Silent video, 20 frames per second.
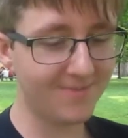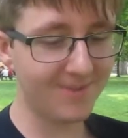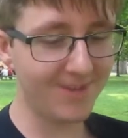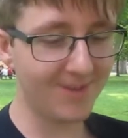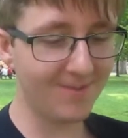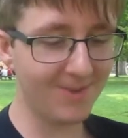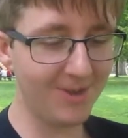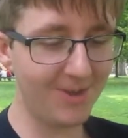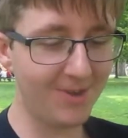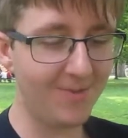you
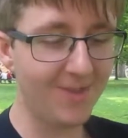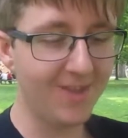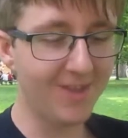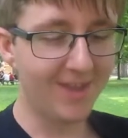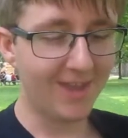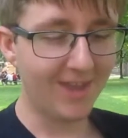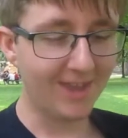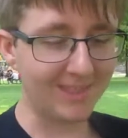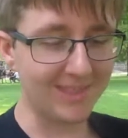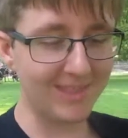never know.
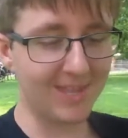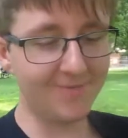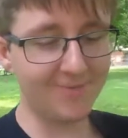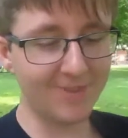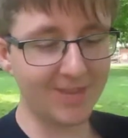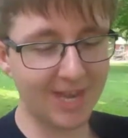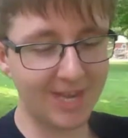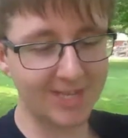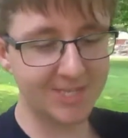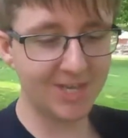I'd love
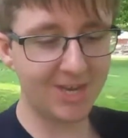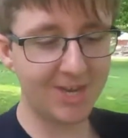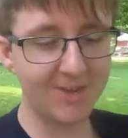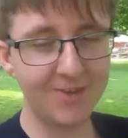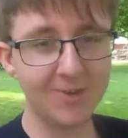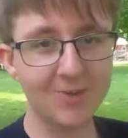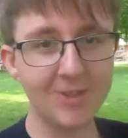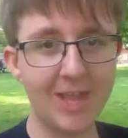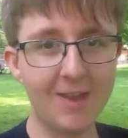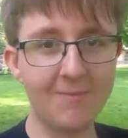to catch a
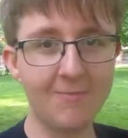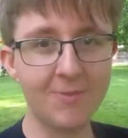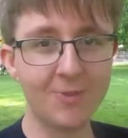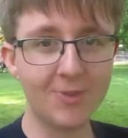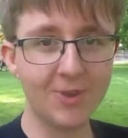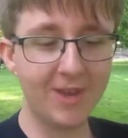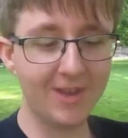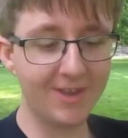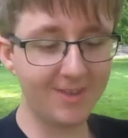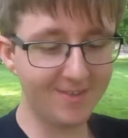hundo live with
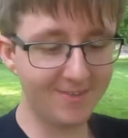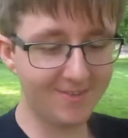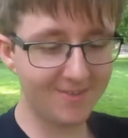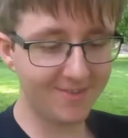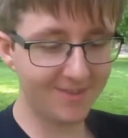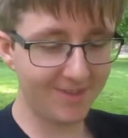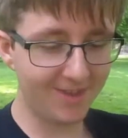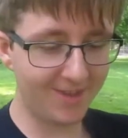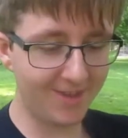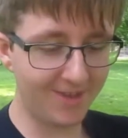you guys.
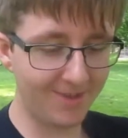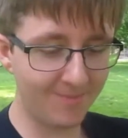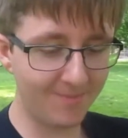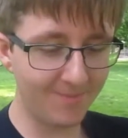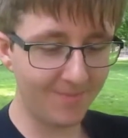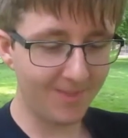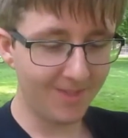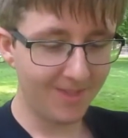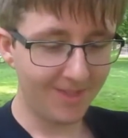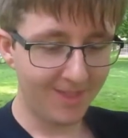
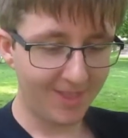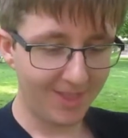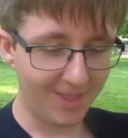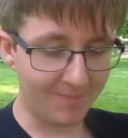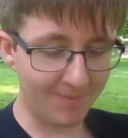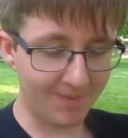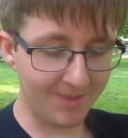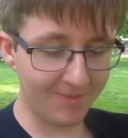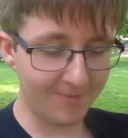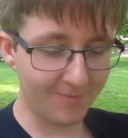
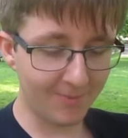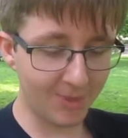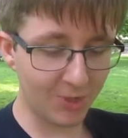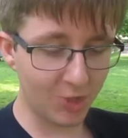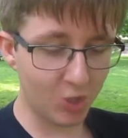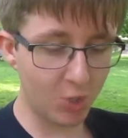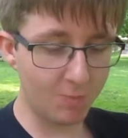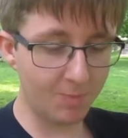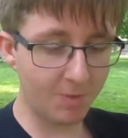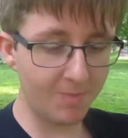It'd be a really
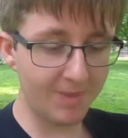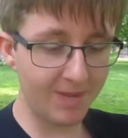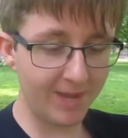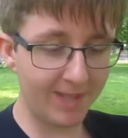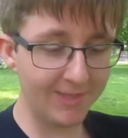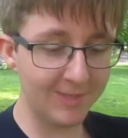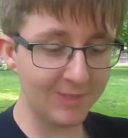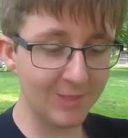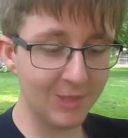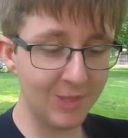cool moment.
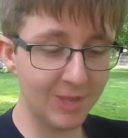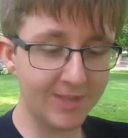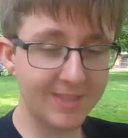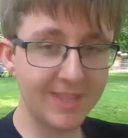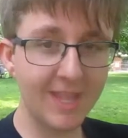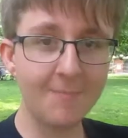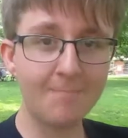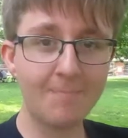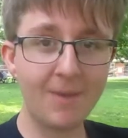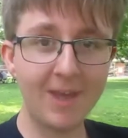And look at
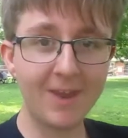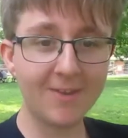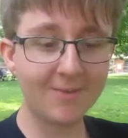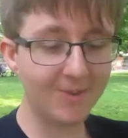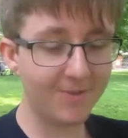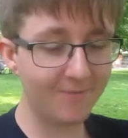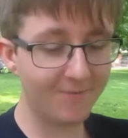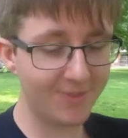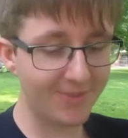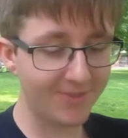that
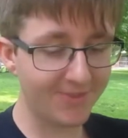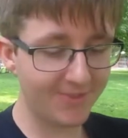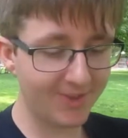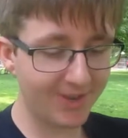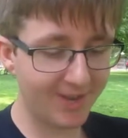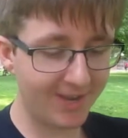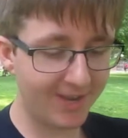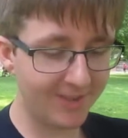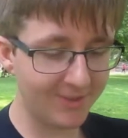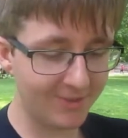background for the
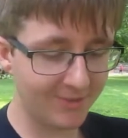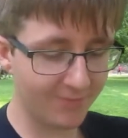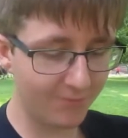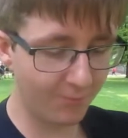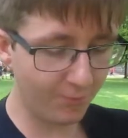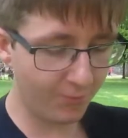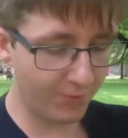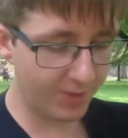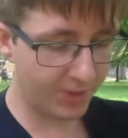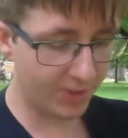sky. It looks
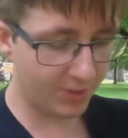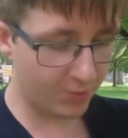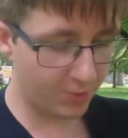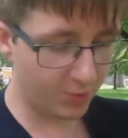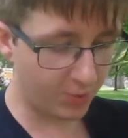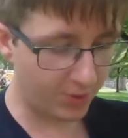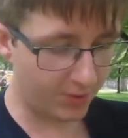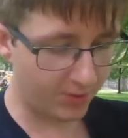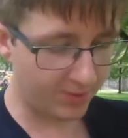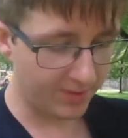really
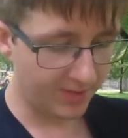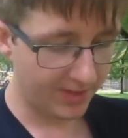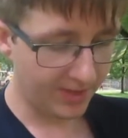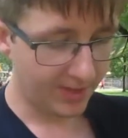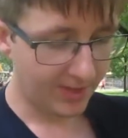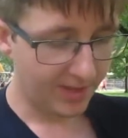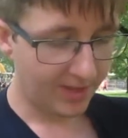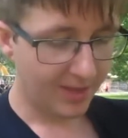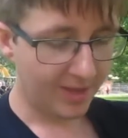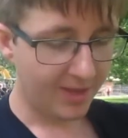cool.
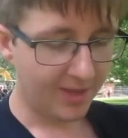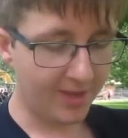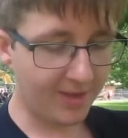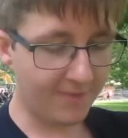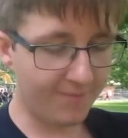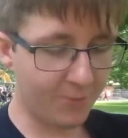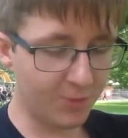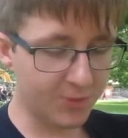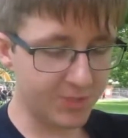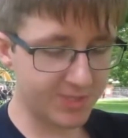And
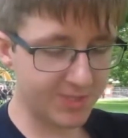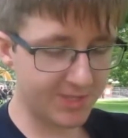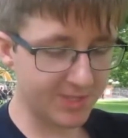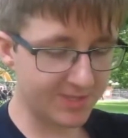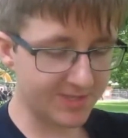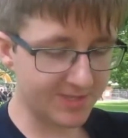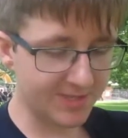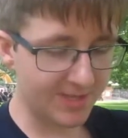unfortunately, it looks